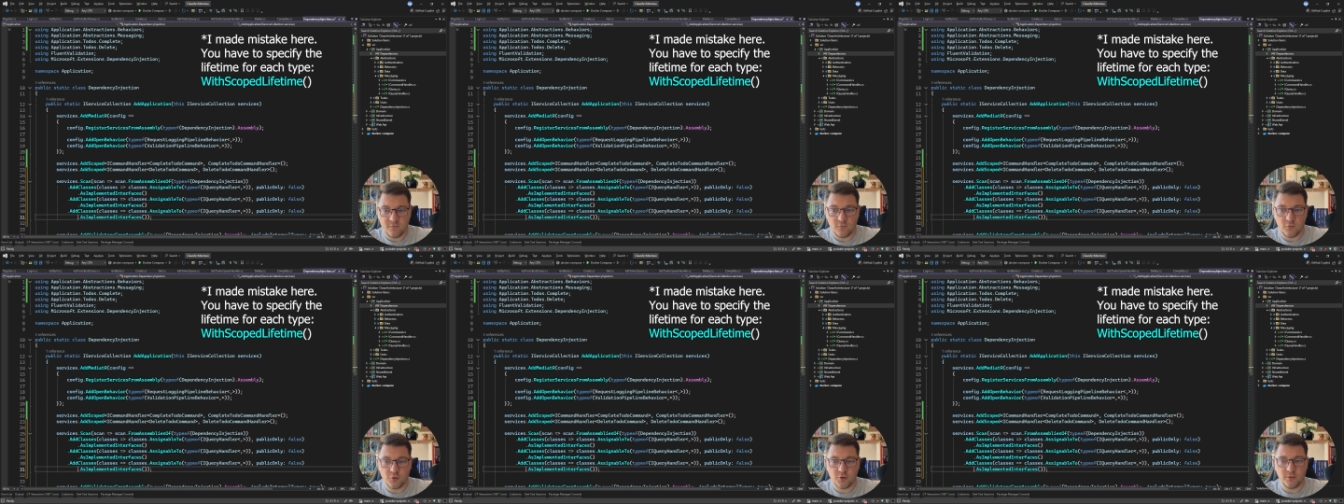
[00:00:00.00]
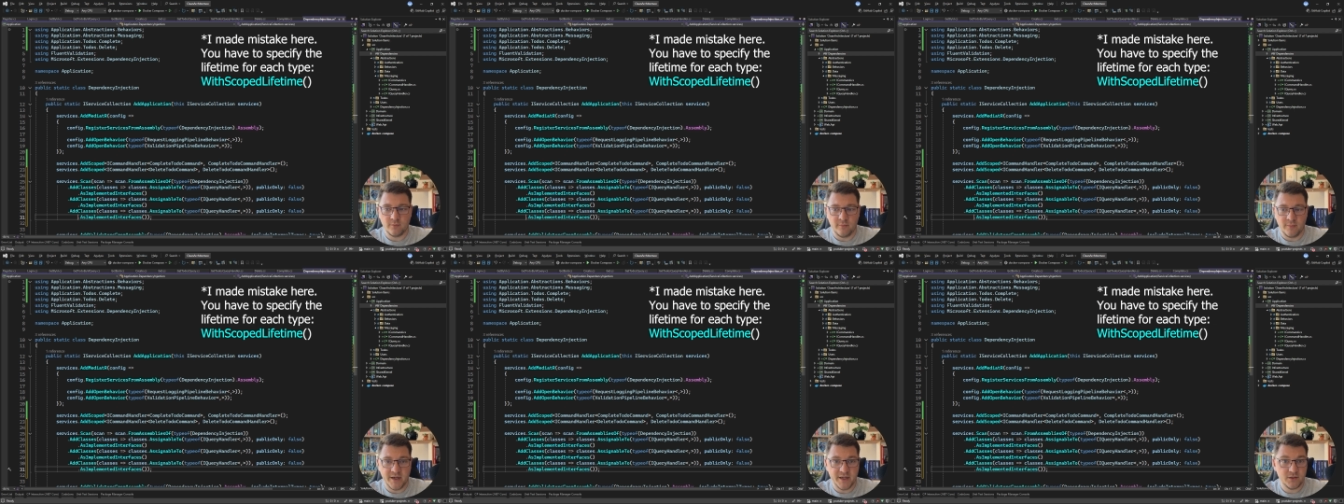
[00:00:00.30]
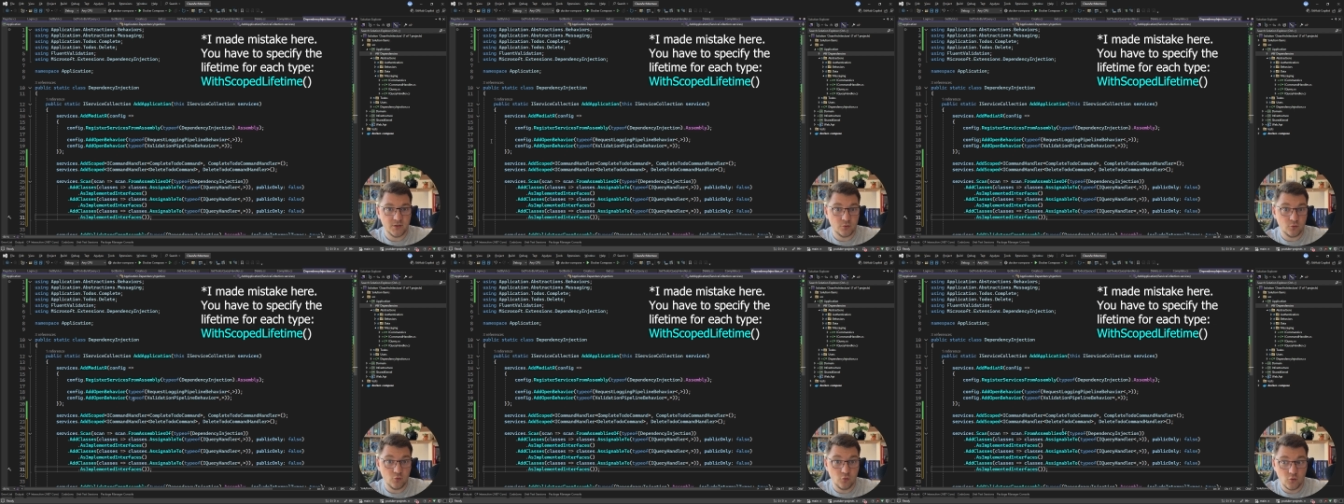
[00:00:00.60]
for my
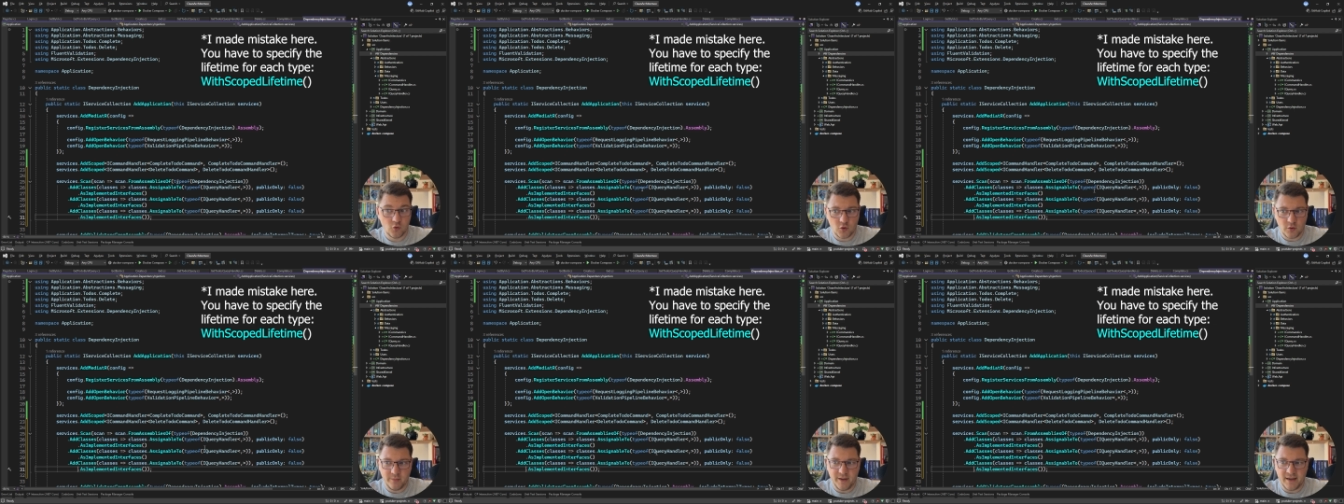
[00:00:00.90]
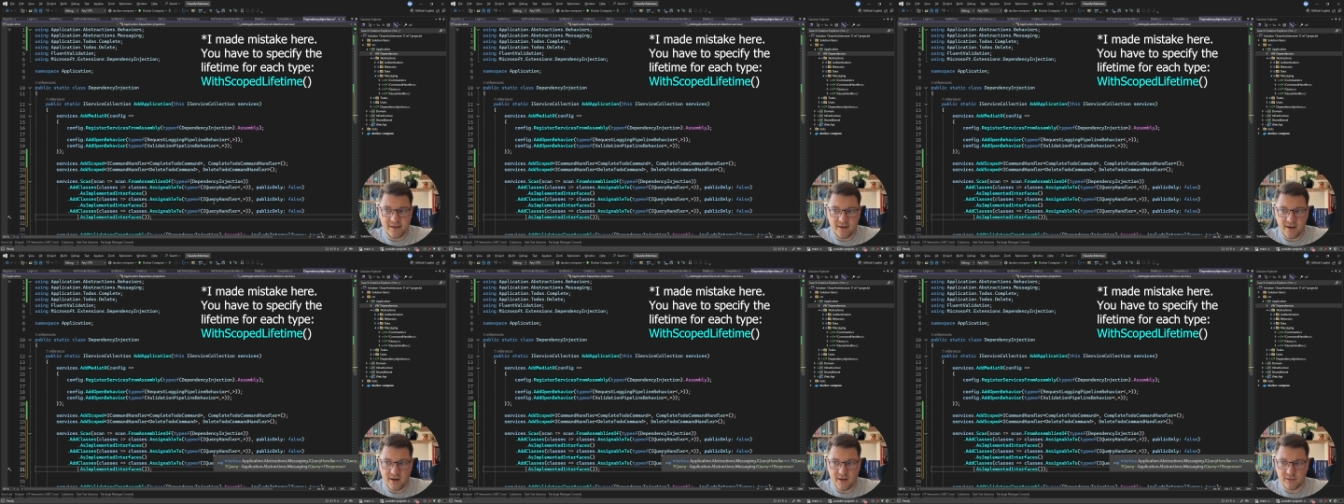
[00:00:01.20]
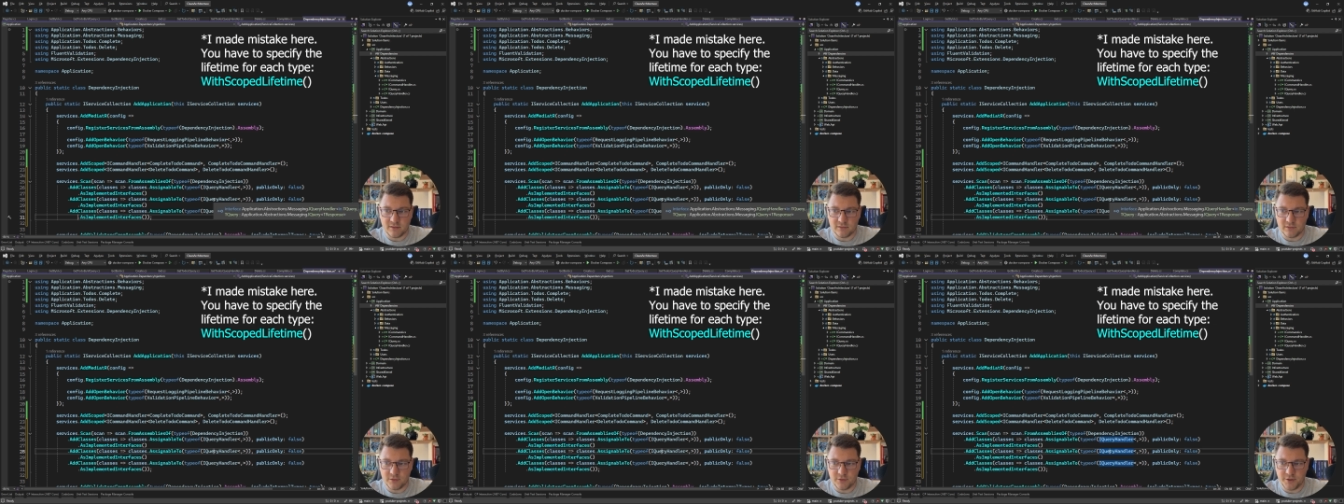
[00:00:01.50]
two command
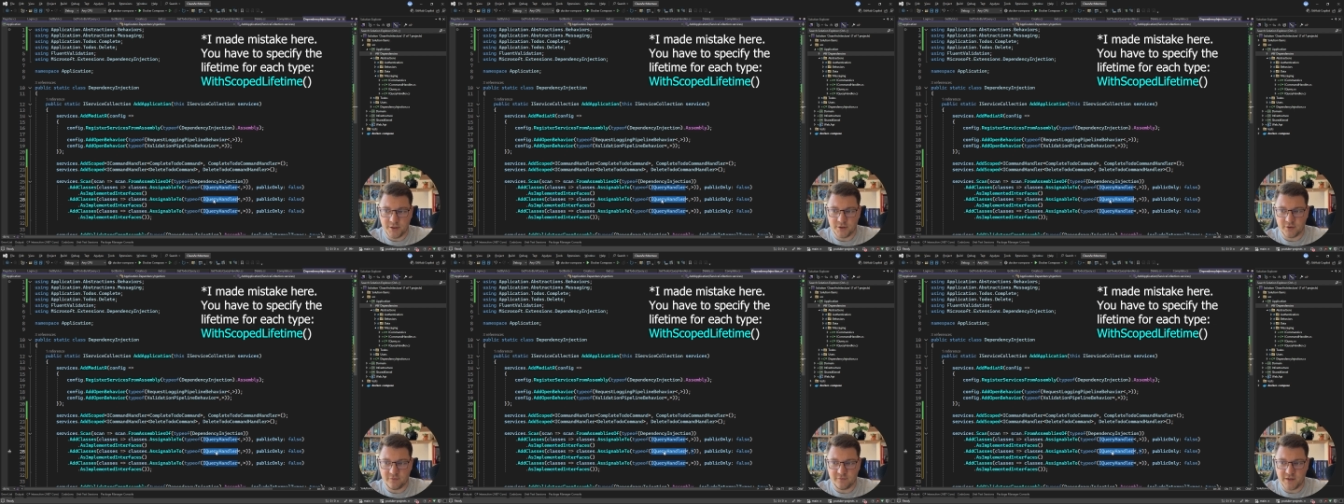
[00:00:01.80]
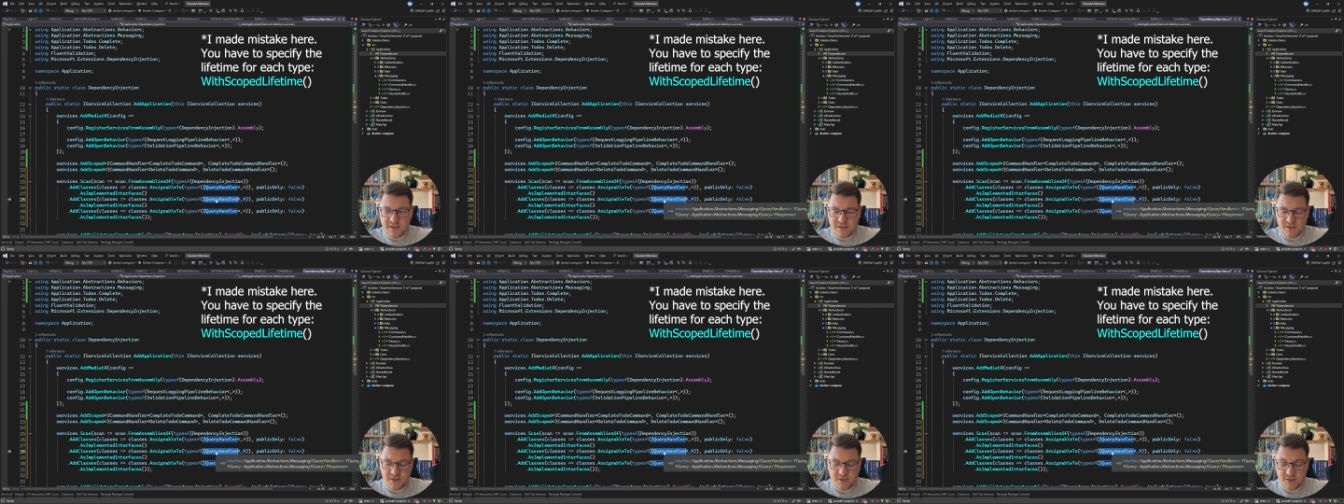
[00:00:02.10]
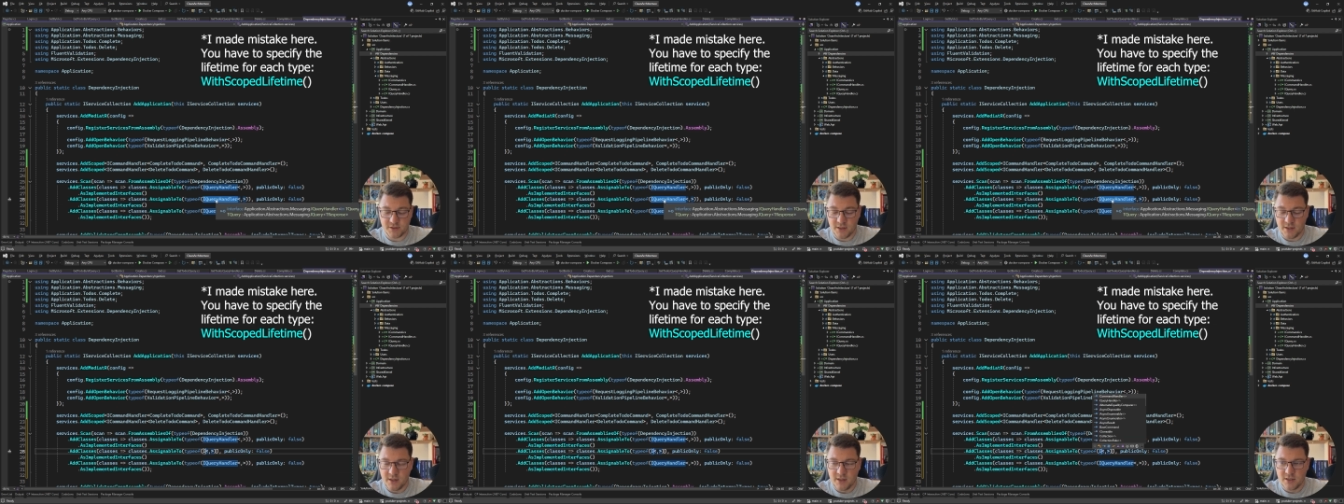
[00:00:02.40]
handler
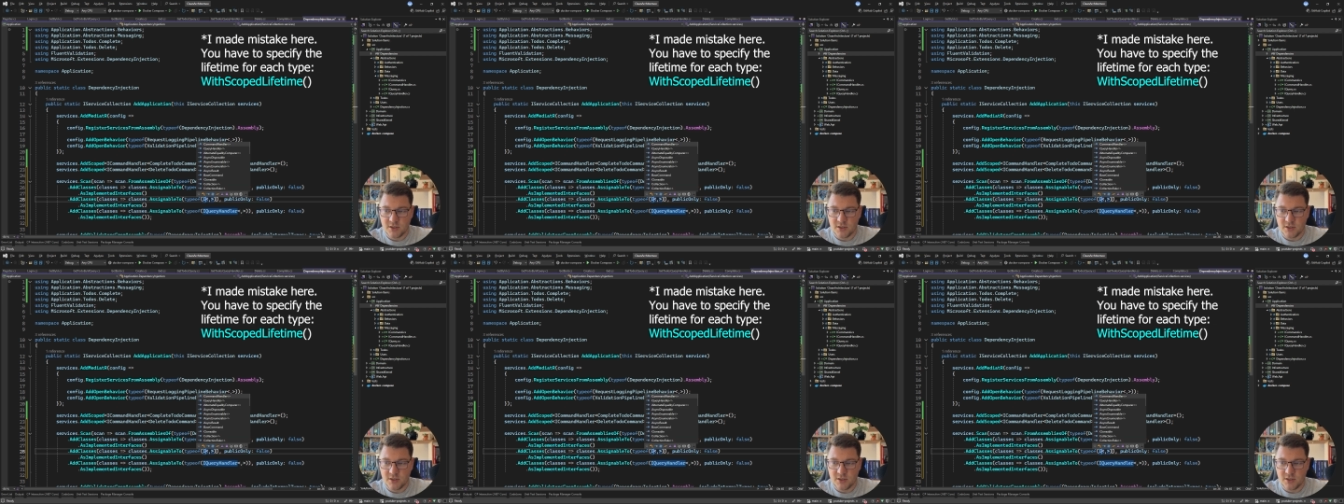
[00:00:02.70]
interfaces.